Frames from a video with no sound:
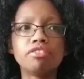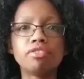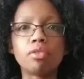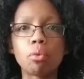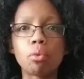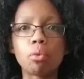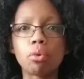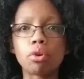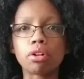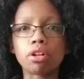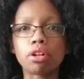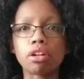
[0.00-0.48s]

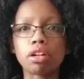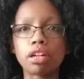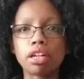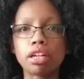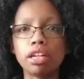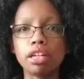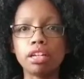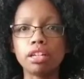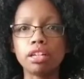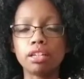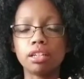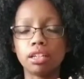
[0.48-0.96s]

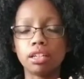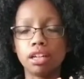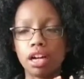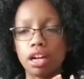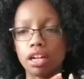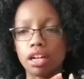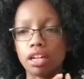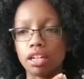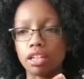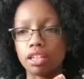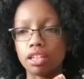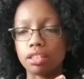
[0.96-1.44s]
4
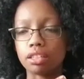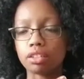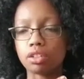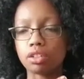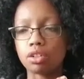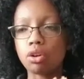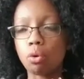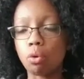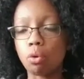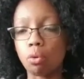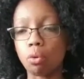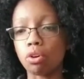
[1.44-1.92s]

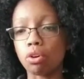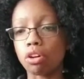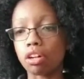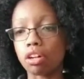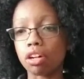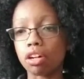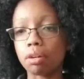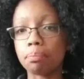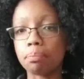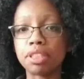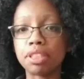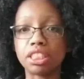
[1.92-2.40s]

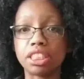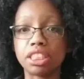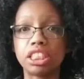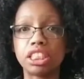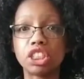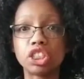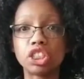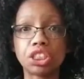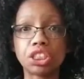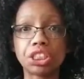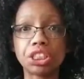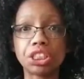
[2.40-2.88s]
core
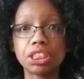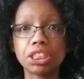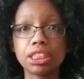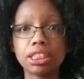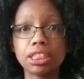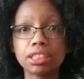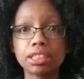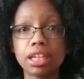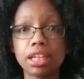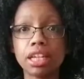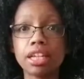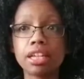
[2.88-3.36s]

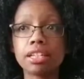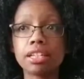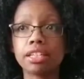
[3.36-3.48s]
positions